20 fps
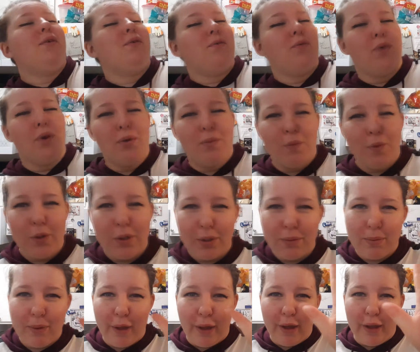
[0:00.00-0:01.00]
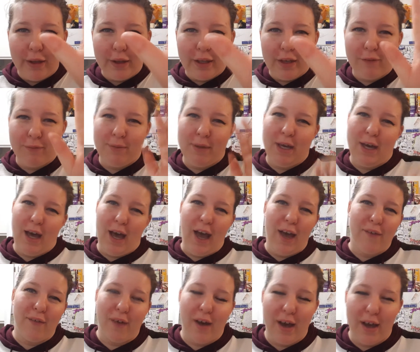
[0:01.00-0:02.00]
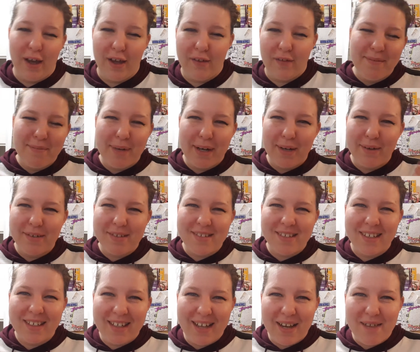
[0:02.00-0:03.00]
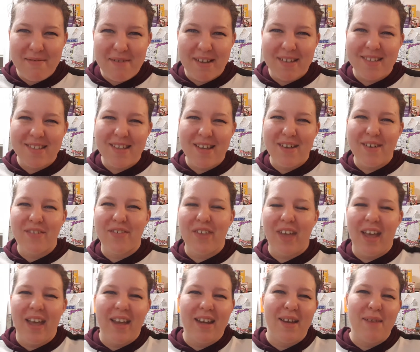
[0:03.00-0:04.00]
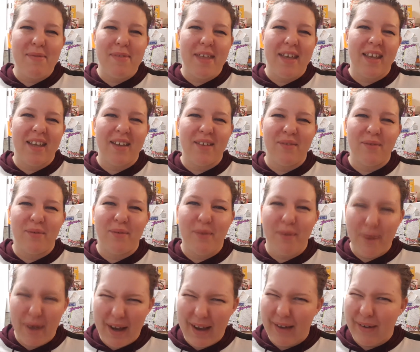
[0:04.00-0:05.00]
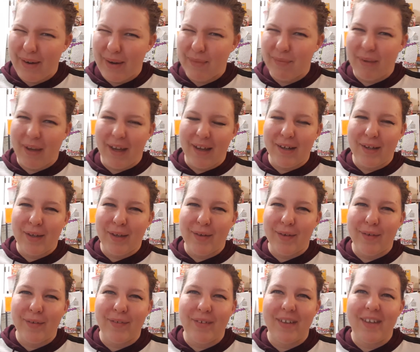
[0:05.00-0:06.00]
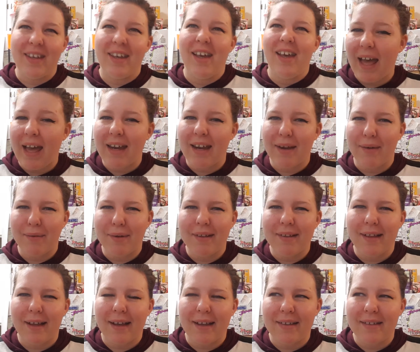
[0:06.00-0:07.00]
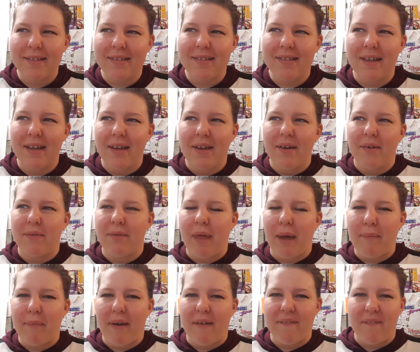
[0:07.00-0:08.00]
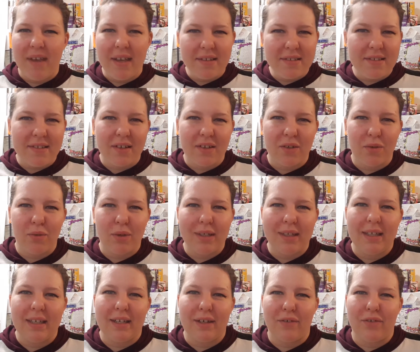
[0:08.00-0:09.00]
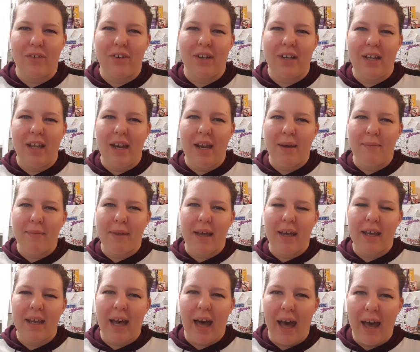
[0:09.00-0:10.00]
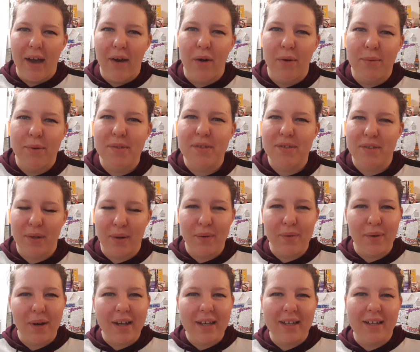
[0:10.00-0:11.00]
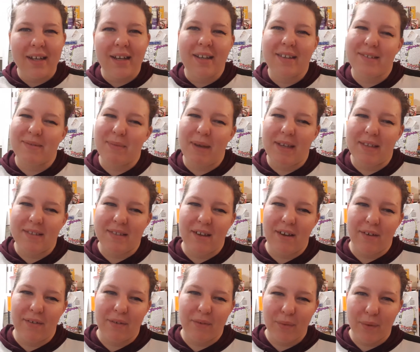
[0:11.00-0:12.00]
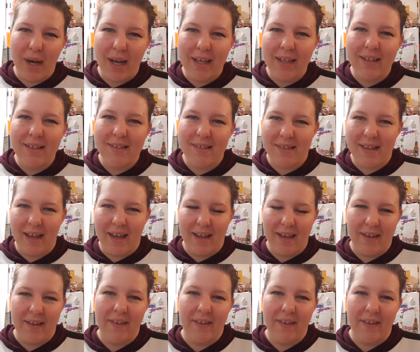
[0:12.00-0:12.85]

Whoop whoop, give me a high five. But I was looking at myself and I'm thinking, wow, I'm kind of goofy, and I realized that my face looked really different, and I'm like, I almost don't recognize myself. Why is that?